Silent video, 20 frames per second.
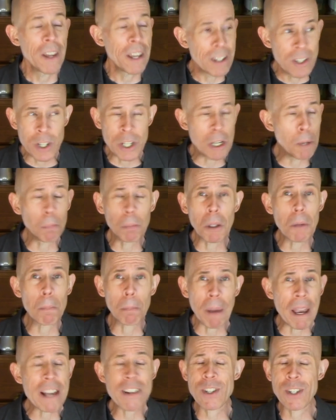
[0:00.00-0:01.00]
It's simply
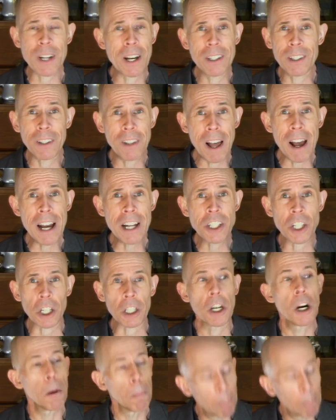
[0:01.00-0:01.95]
based on logic.